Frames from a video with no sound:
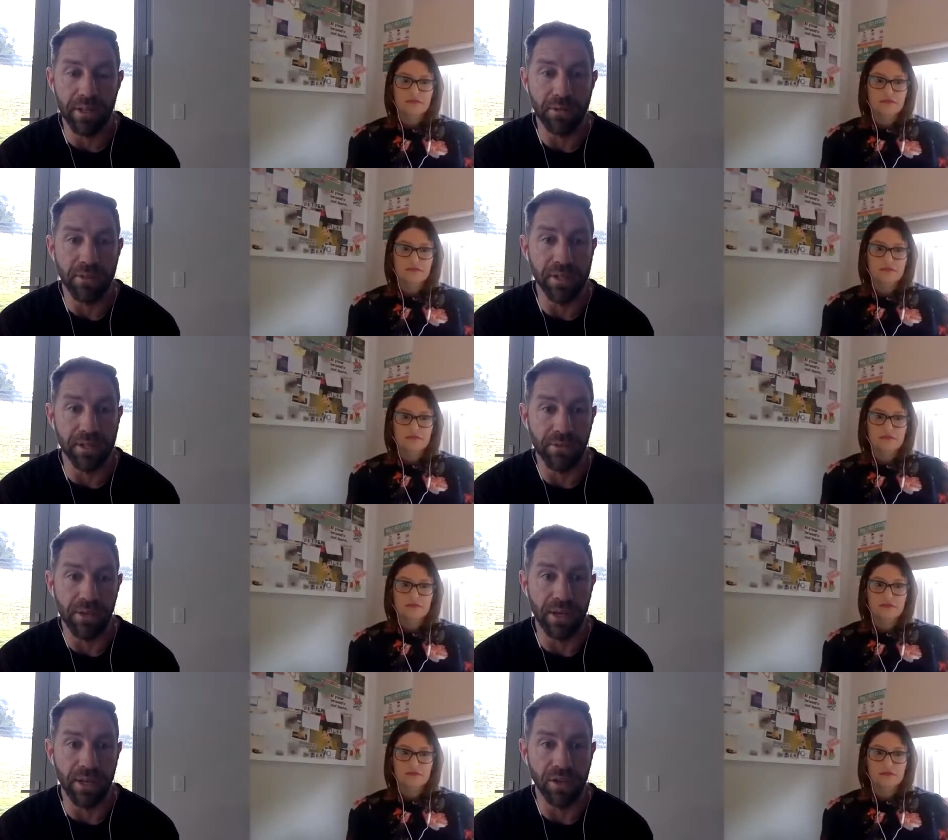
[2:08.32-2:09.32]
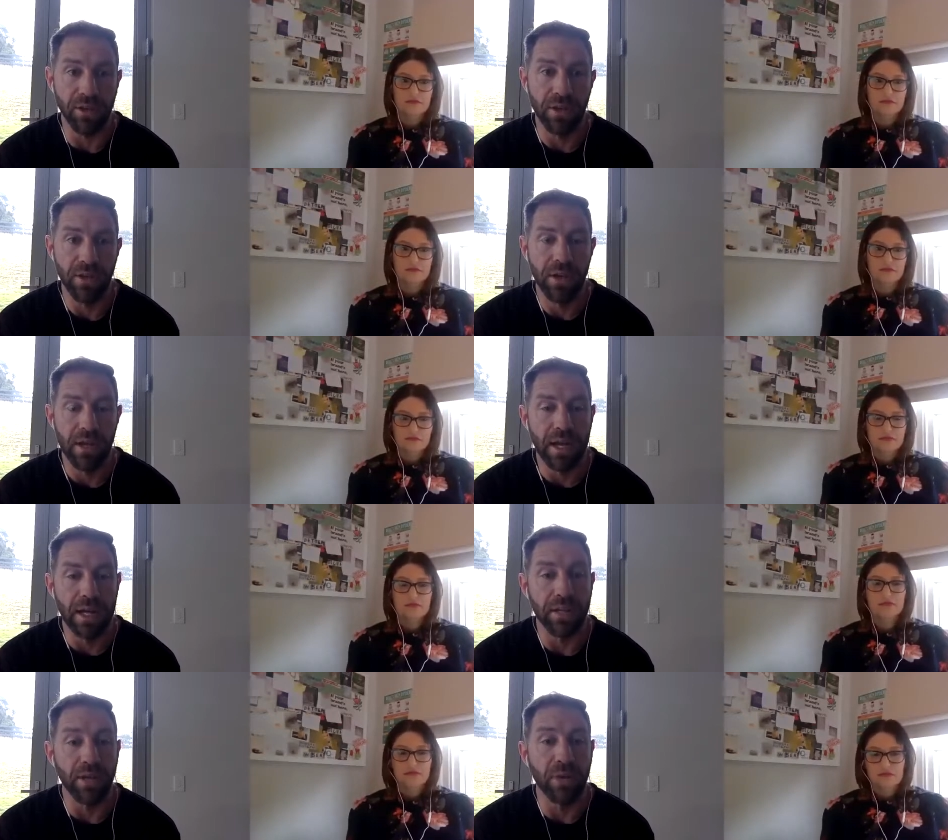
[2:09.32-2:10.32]
Speaker 1: was a disadvantage uh,
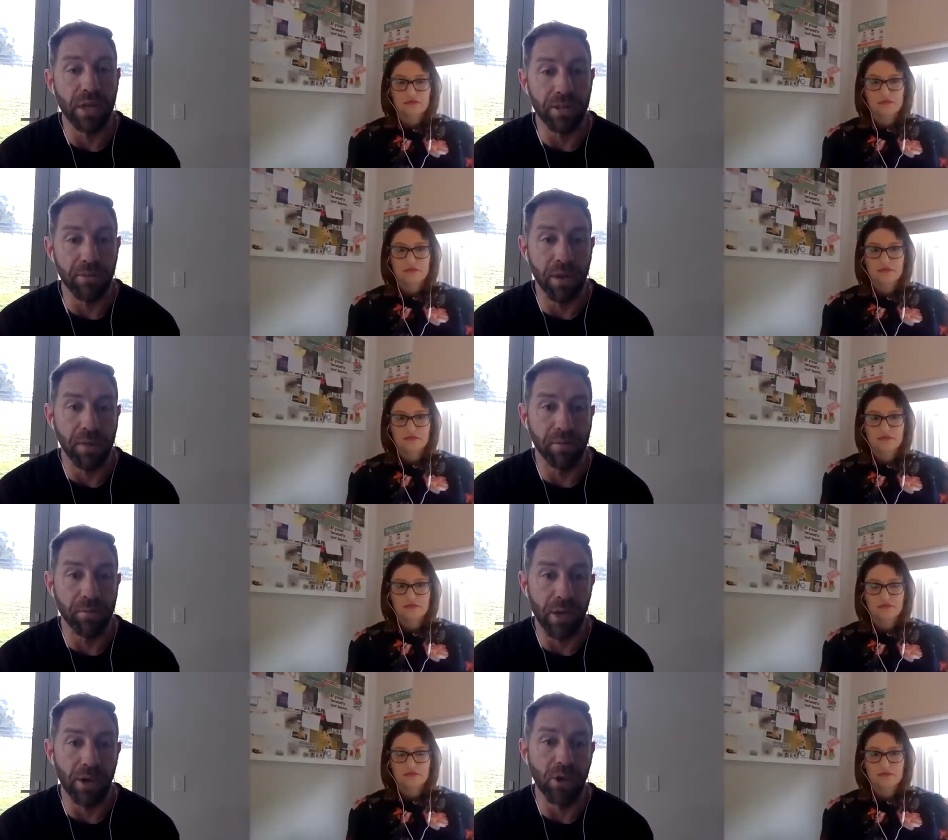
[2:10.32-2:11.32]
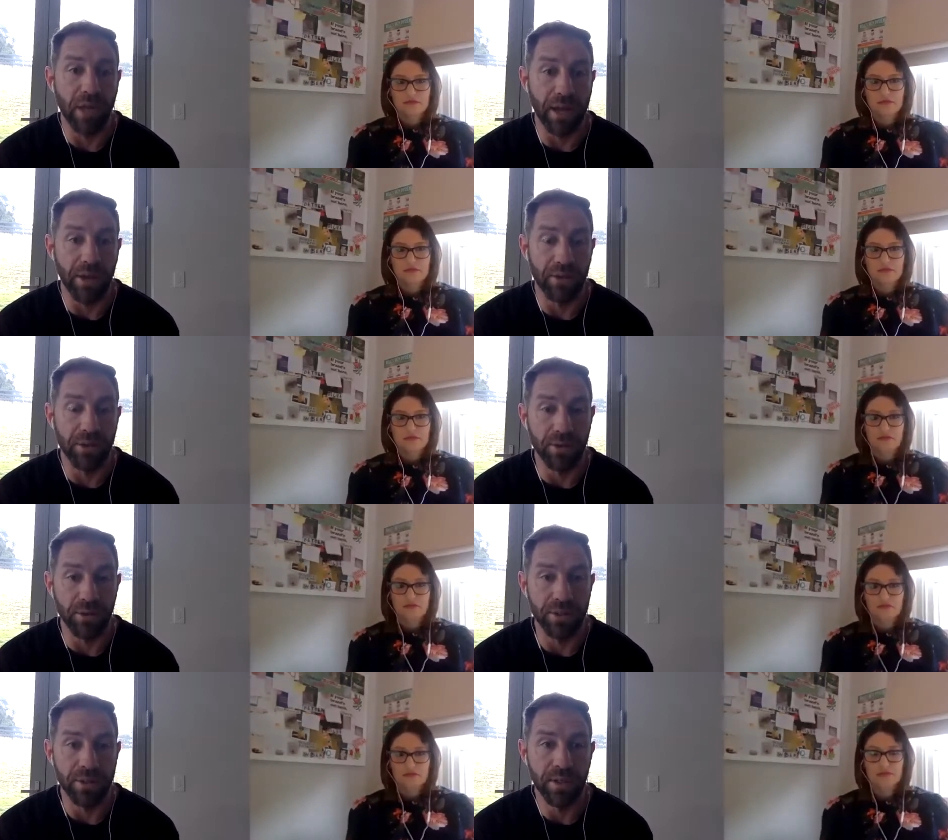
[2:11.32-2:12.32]
going into my, my early
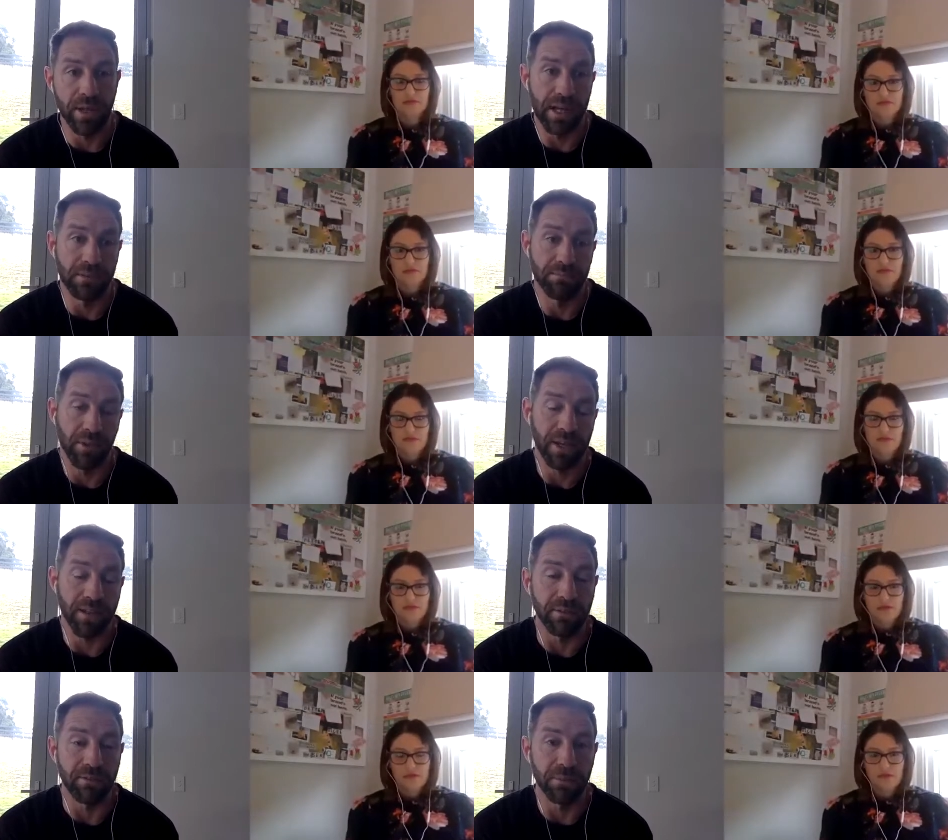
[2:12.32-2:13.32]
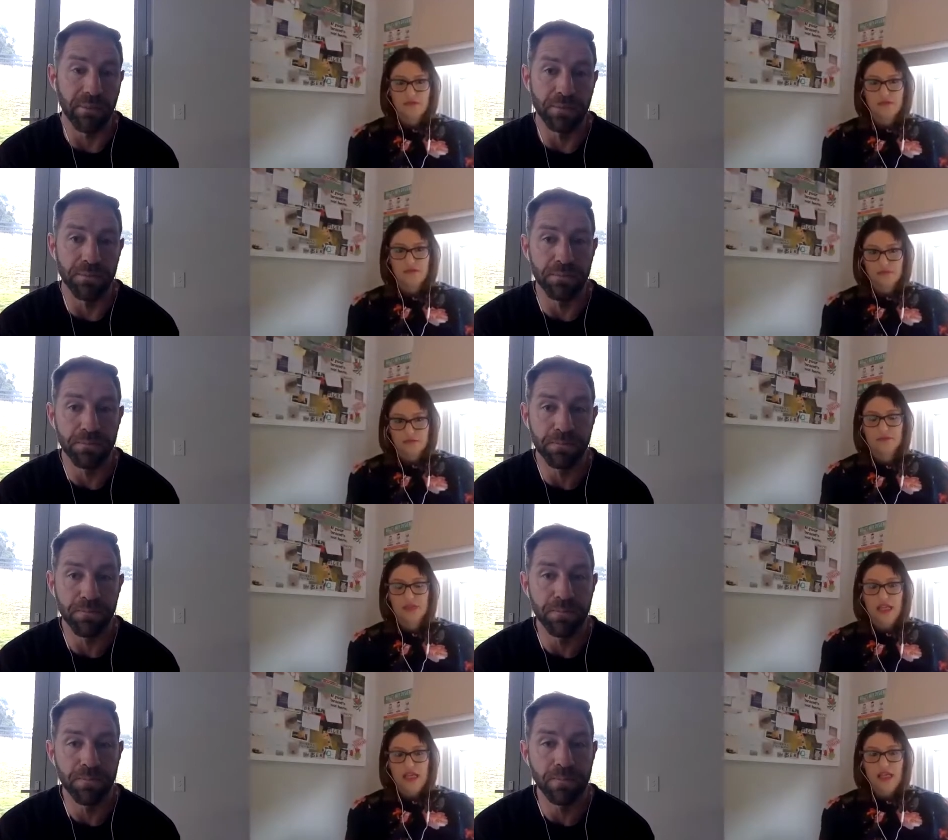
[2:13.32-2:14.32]
adulthood, uh, I guess, in football.
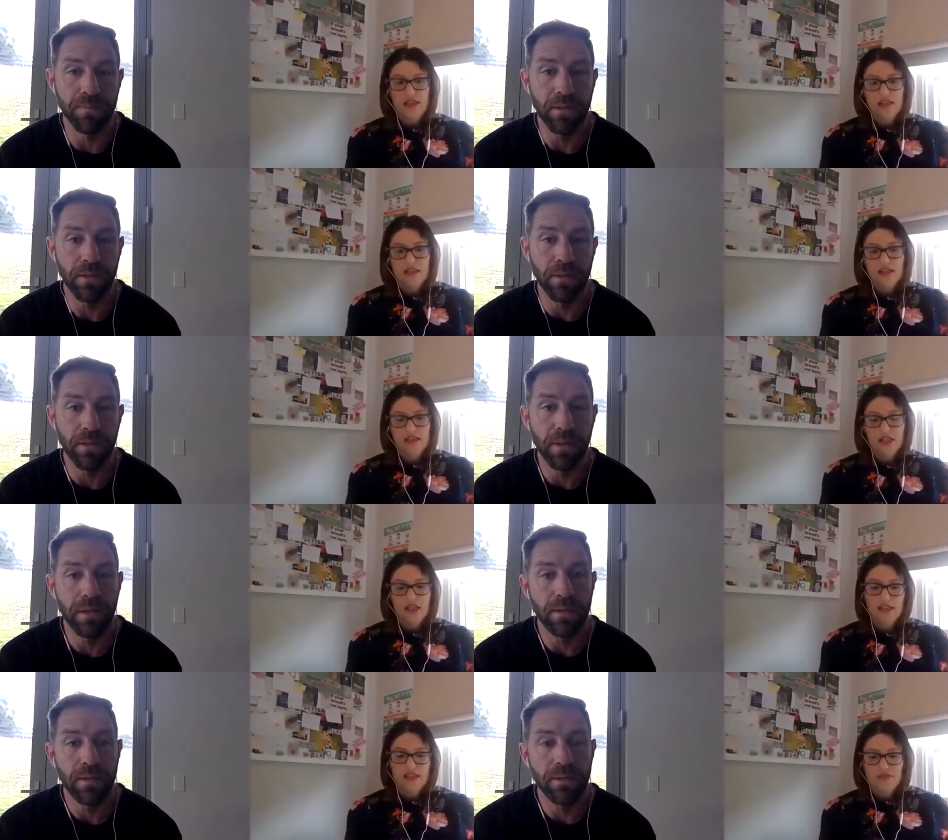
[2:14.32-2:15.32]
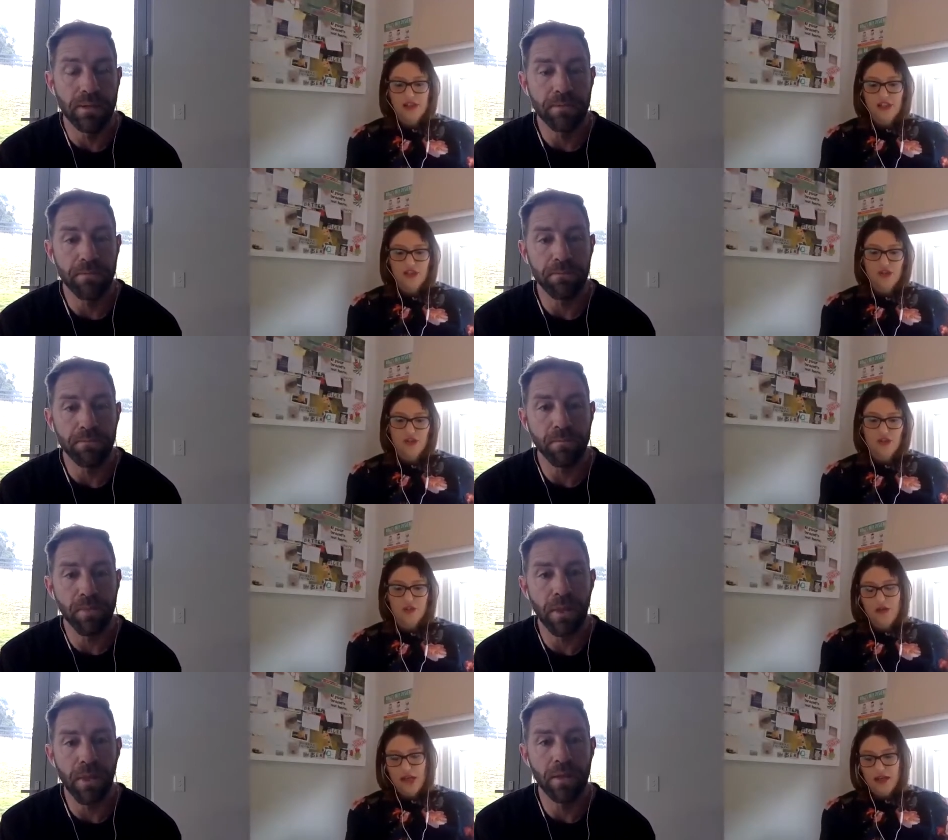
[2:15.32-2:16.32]
Speaker 2: And uh, do you think it's affected you
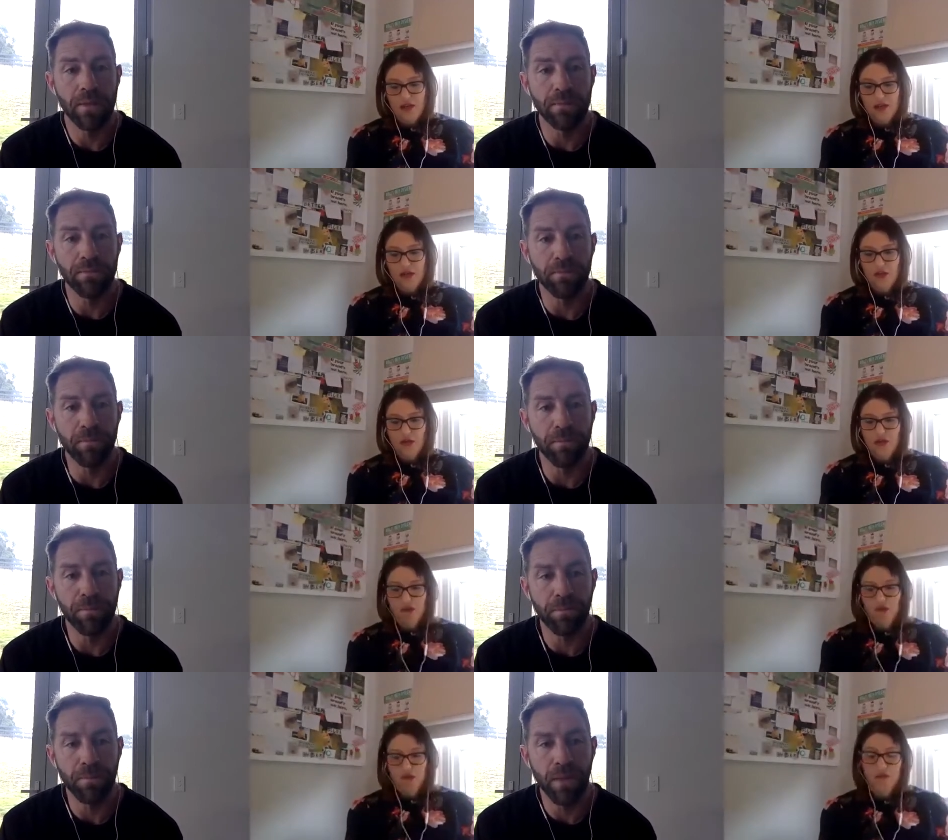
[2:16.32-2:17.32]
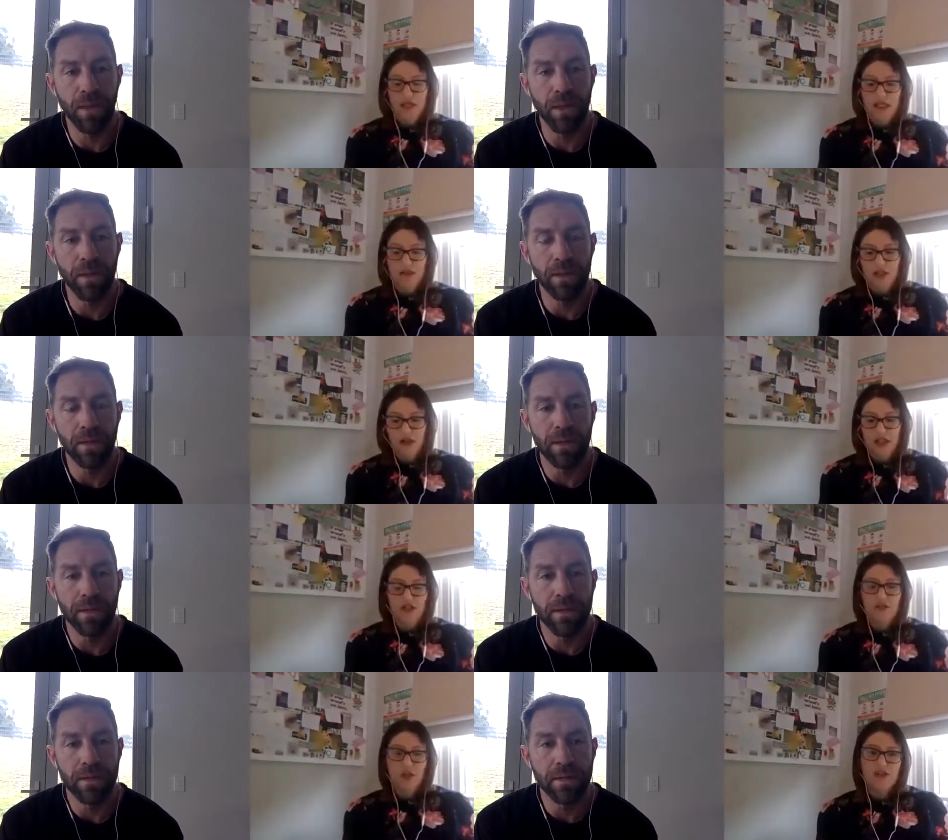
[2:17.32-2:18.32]
throughout your career and in
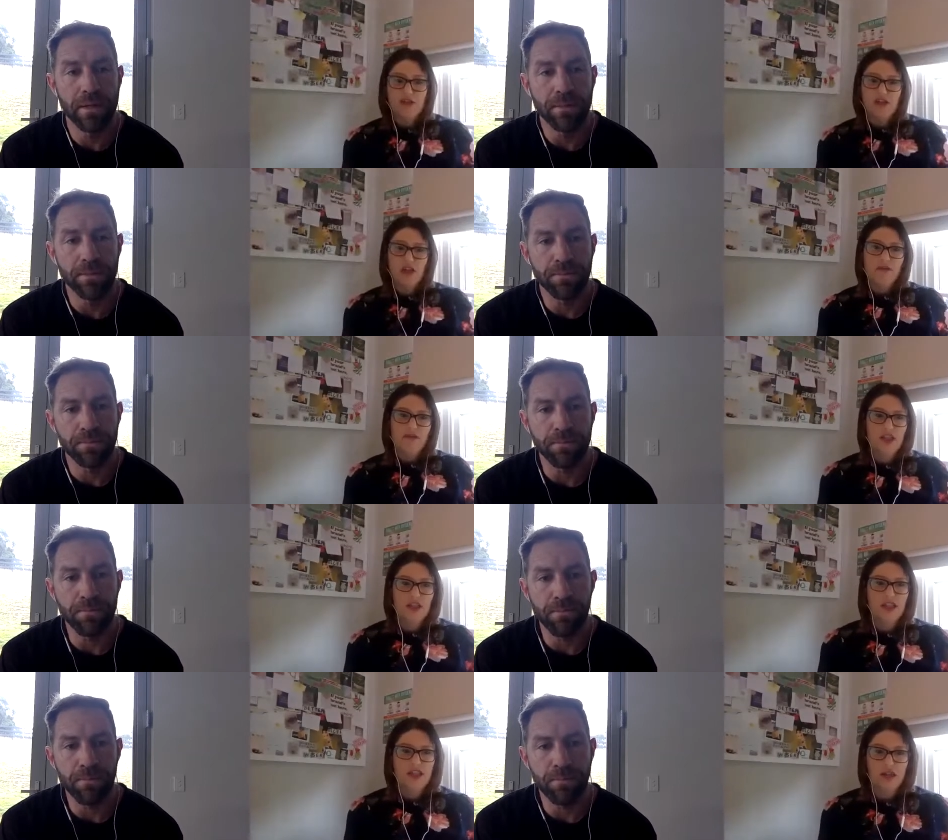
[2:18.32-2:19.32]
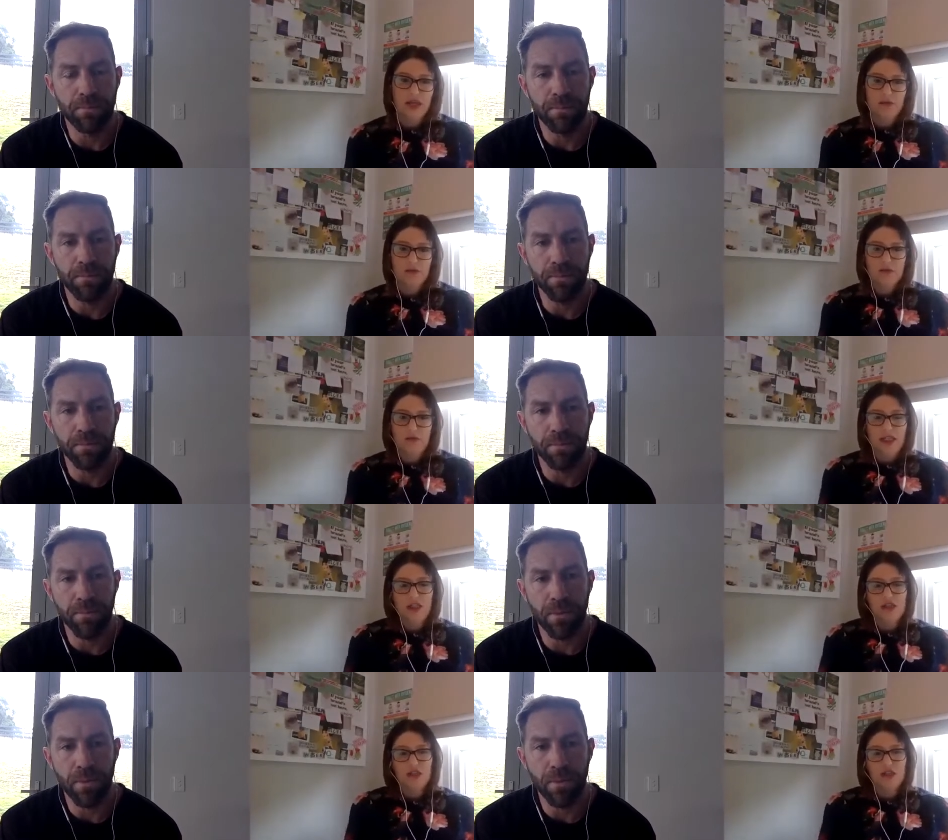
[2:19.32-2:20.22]
your personal life, or do you think you're able to manage it?